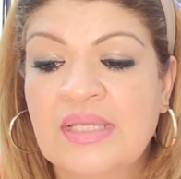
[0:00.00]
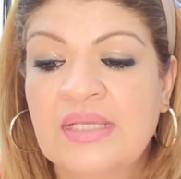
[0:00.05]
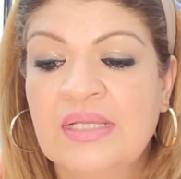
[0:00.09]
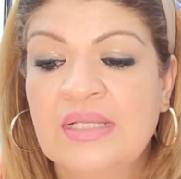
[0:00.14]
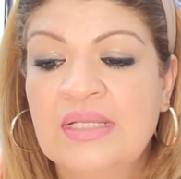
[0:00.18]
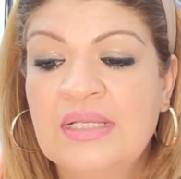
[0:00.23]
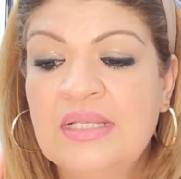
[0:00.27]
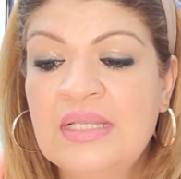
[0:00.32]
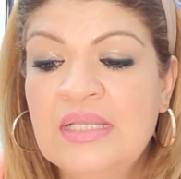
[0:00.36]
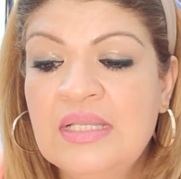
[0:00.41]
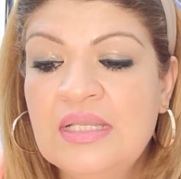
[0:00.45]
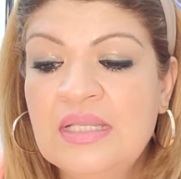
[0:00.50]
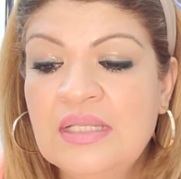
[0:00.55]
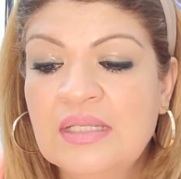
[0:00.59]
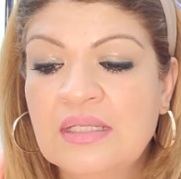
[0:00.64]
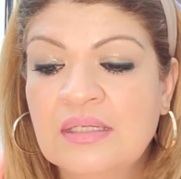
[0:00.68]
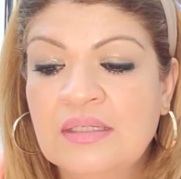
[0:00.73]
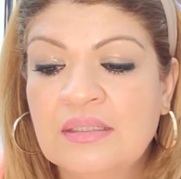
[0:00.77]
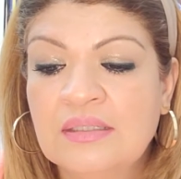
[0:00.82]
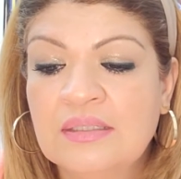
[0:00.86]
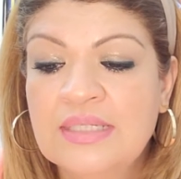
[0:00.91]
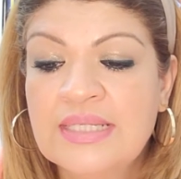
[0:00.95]

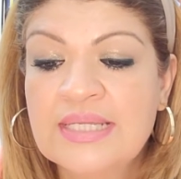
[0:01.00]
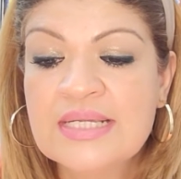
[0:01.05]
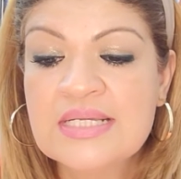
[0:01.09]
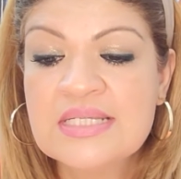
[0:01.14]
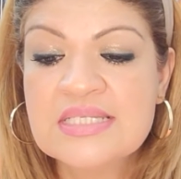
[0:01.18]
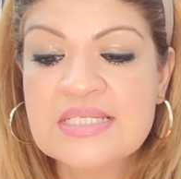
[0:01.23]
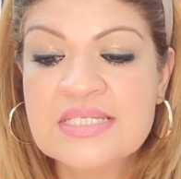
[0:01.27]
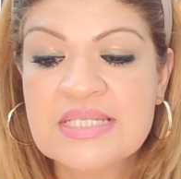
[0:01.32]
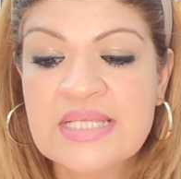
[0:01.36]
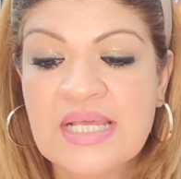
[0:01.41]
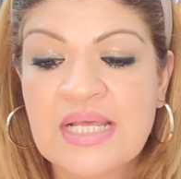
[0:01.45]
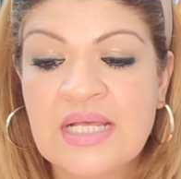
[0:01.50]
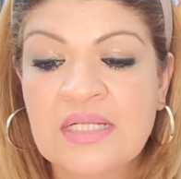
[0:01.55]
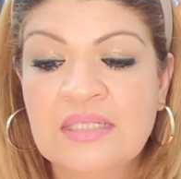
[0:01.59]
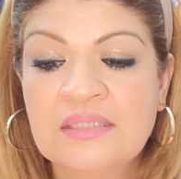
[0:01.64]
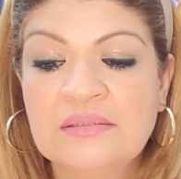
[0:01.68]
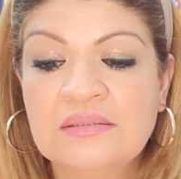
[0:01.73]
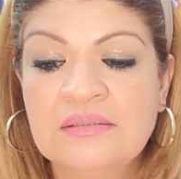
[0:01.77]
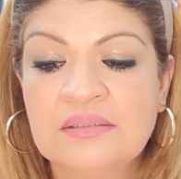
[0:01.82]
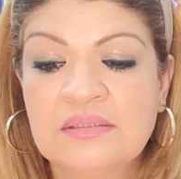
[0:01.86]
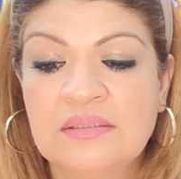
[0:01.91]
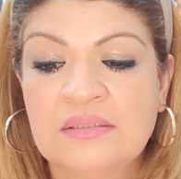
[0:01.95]
legacy
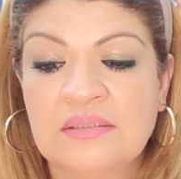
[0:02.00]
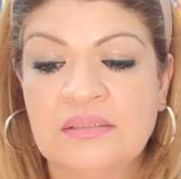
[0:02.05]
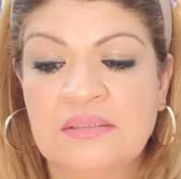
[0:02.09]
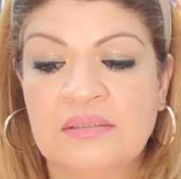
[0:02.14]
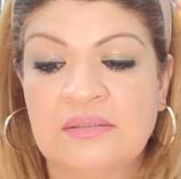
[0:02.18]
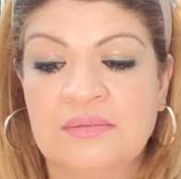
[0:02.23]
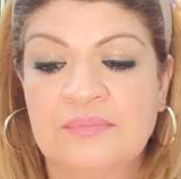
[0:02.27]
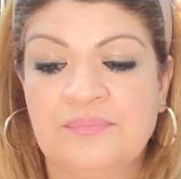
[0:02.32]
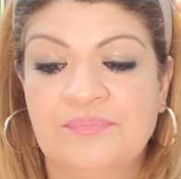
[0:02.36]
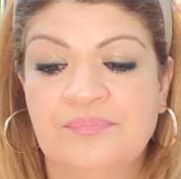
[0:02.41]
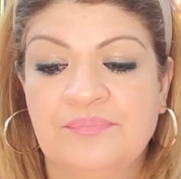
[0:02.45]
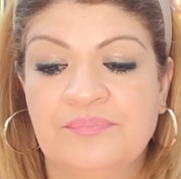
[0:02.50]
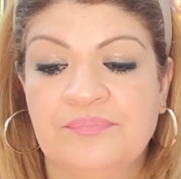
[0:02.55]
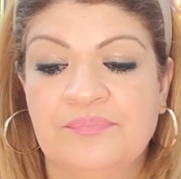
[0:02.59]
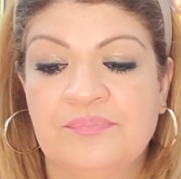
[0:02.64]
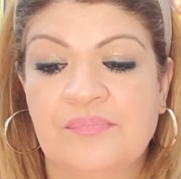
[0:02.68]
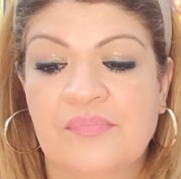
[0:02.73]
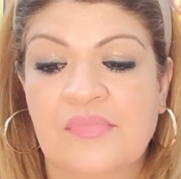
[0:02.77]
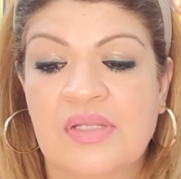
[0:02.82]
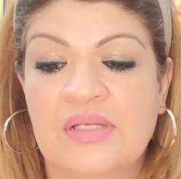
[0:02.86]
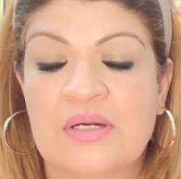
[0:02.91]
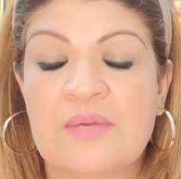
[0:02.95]
and
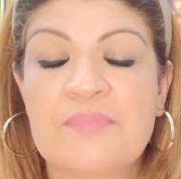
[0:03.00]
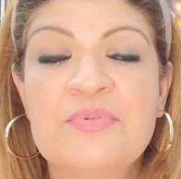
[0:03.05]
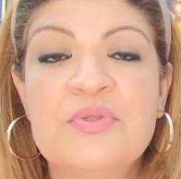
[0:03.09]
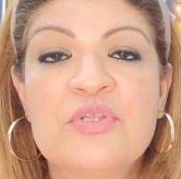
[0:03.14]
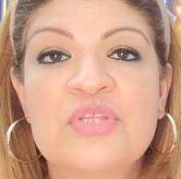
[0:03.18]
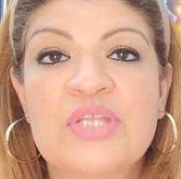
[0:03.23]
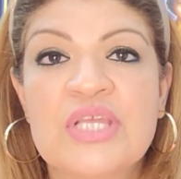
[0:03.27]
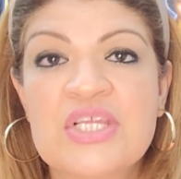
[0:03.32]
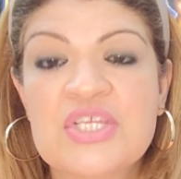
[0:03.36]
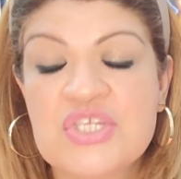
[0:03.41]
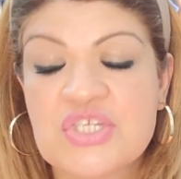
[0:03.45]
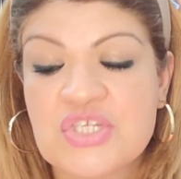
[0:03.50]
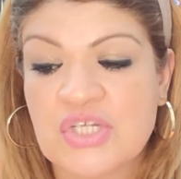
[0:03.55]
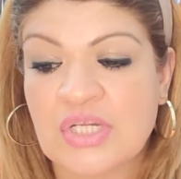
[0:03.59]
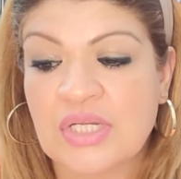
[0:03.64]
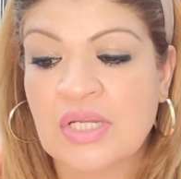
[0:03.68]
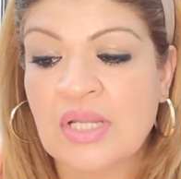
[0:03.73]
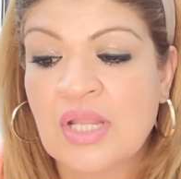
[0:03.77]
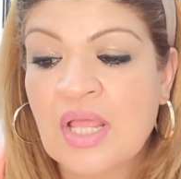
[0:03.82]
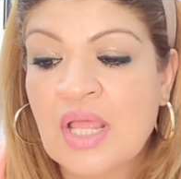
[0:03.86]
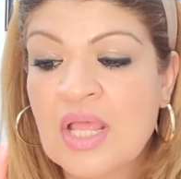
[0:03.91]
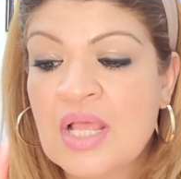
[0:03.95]

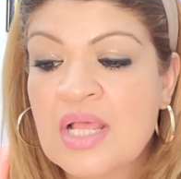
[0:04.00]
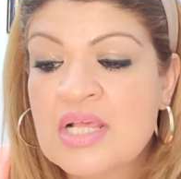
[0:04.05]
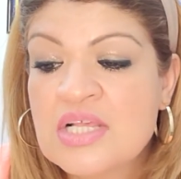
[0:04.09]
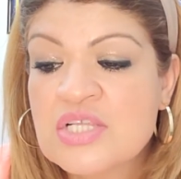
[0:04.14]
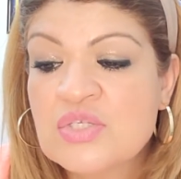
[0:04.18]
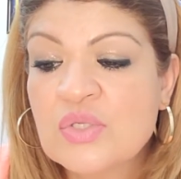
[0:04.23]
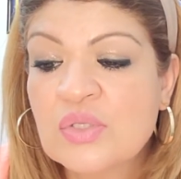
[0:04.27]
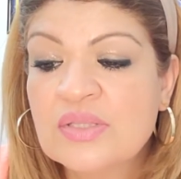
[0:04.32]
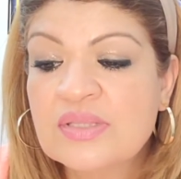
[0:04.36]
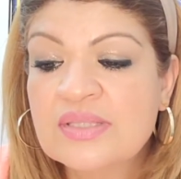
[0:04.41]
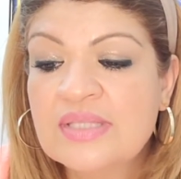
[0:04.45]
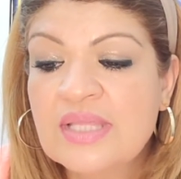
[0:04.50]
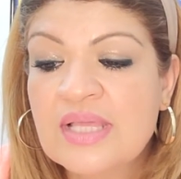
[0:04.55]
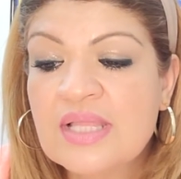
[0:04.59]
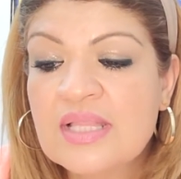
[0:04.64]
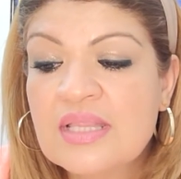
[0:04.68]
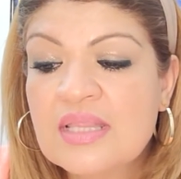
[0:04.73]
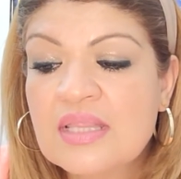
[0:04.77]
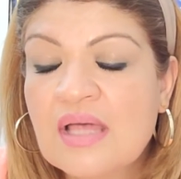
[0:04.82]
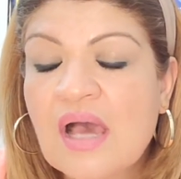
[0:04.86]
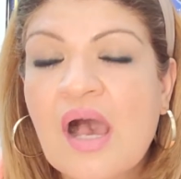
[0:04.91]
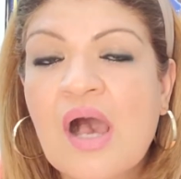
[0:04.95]
reputation. So
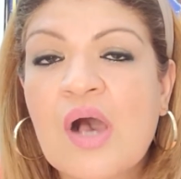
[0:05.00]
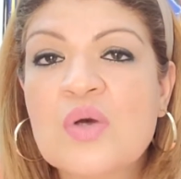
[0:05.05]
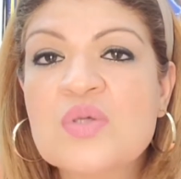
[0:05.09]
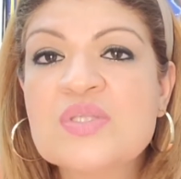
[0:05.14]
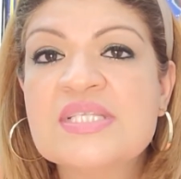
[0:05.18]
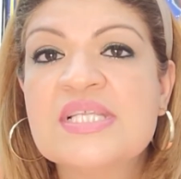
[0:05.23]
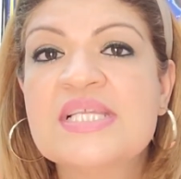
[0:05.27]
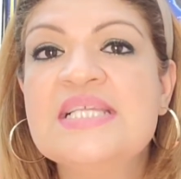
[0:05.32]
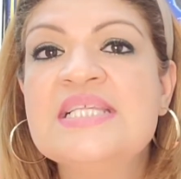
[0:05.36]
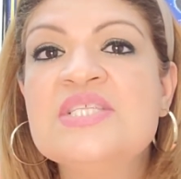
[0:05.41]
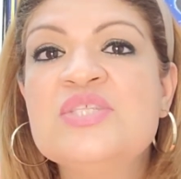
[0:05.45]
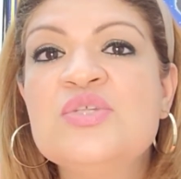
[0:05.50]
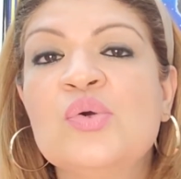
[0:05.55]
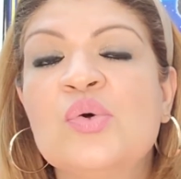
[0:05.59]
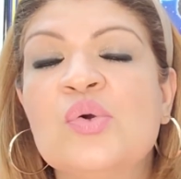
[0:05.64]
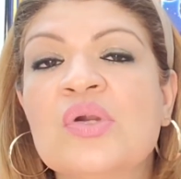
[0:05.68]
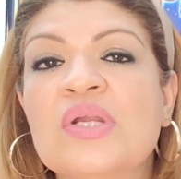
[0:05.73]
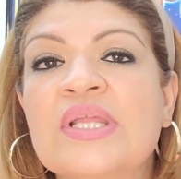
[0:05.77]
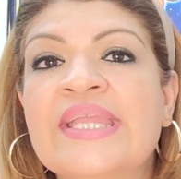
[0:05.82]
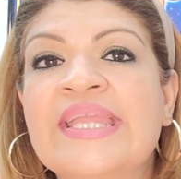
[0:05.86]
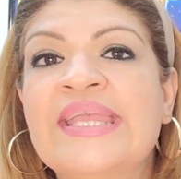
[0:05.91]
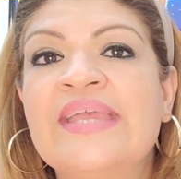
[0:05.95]
10th house is
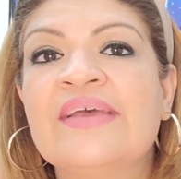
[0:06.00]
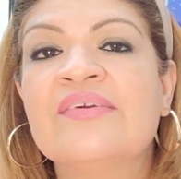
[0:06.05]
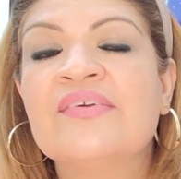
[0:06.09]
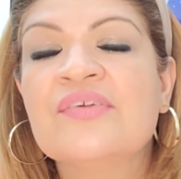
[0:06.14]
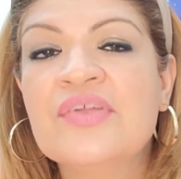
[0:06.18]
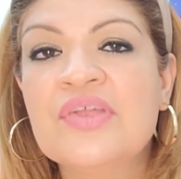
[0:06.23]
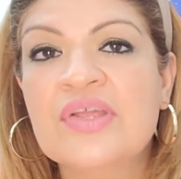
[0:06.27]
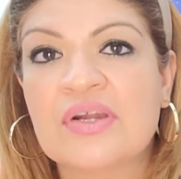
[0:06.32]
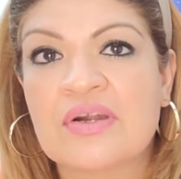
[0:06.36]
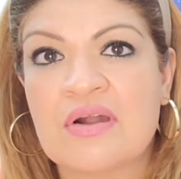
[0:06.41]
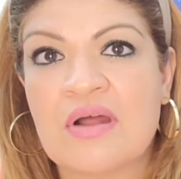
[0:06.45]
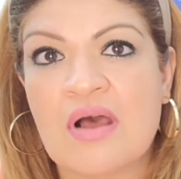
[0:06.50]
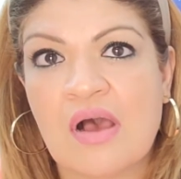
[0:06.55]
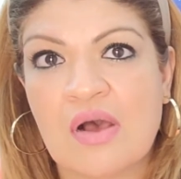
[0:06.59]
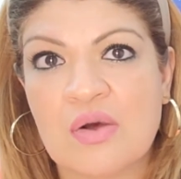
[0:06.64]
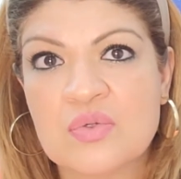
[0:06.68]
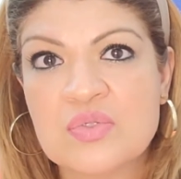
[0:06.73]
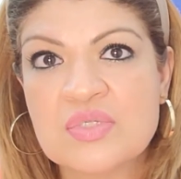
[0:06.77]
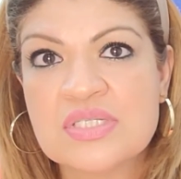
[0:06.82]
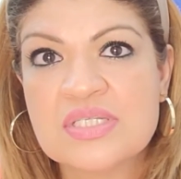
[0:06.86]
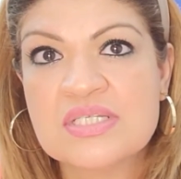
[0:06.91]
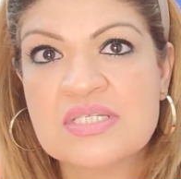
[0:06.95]
your career
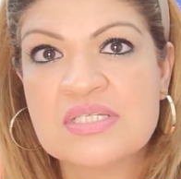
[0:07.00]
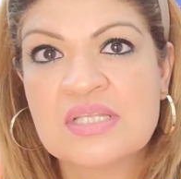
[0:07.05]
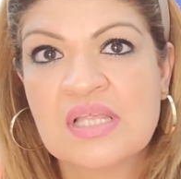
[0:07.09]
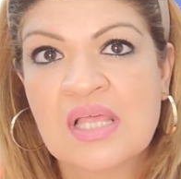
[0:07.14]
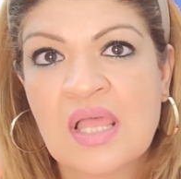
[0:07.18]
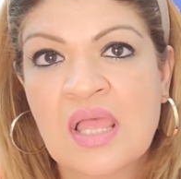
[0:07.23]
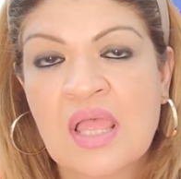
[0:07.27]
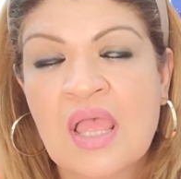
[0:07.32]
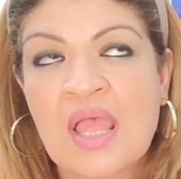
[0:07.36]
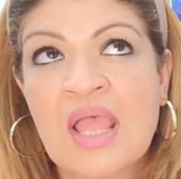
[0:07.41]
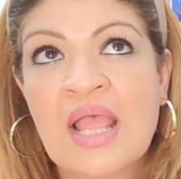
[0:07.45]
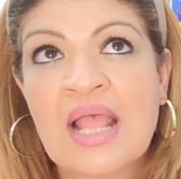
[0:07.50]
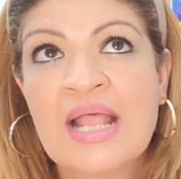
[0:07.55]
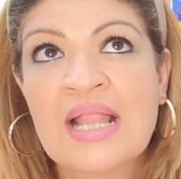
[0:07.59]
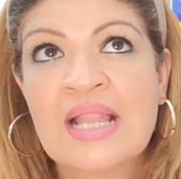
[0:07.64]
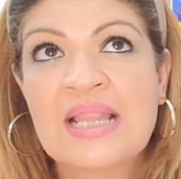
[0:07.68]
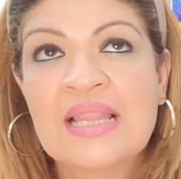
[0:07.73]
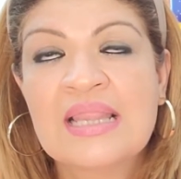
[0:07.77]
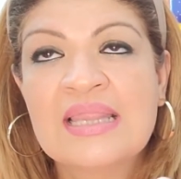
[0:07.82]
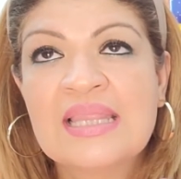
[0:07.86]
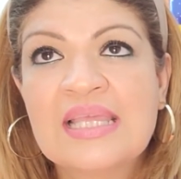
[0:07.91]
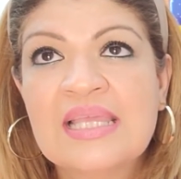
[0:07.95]
house.
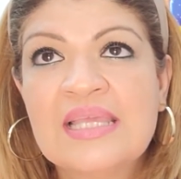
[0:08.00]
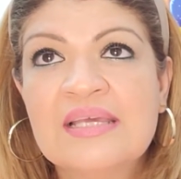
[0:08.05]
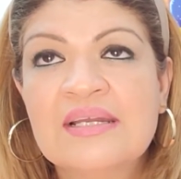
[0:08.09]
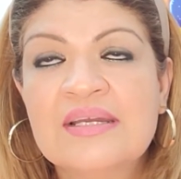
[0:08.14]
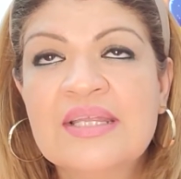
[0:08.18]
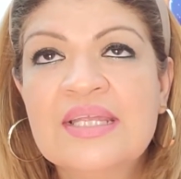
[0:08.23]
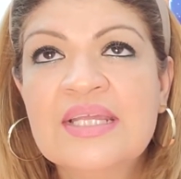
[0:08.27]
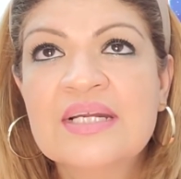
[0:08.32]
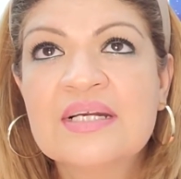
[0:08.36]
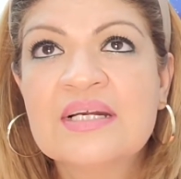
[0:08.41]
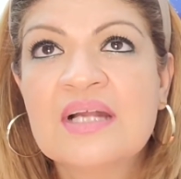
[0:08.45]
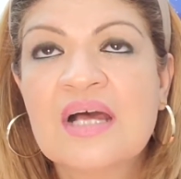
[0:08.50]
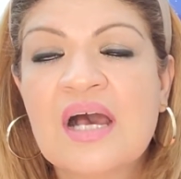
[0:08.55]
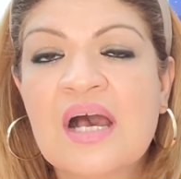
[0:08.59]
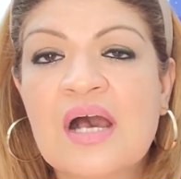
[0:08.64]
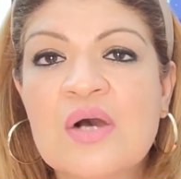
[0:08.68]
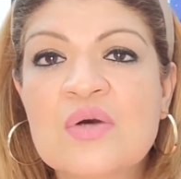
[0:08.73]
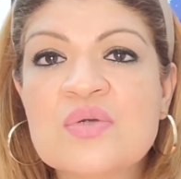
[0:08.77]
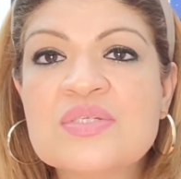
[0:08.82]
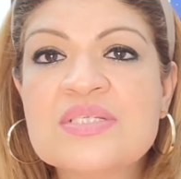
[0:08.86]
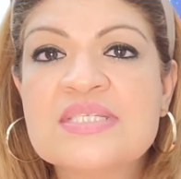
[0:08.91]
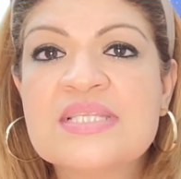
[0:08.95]
The career
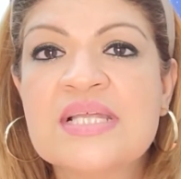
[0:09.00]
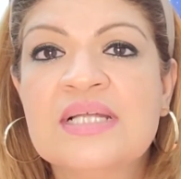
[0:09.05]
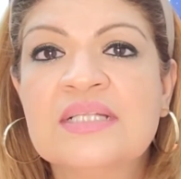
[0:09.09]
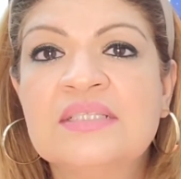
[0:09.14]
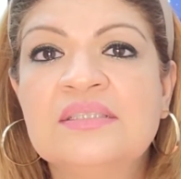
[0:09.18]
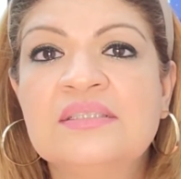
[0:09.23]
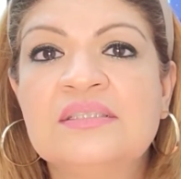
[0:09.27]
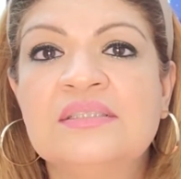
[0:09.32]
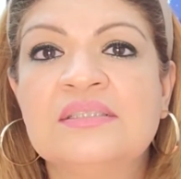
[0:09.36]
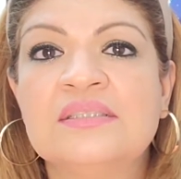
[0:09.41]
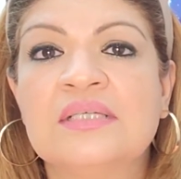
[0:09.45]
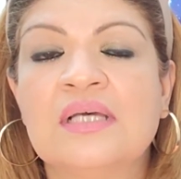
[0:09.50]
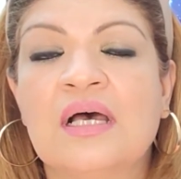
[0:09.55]
house that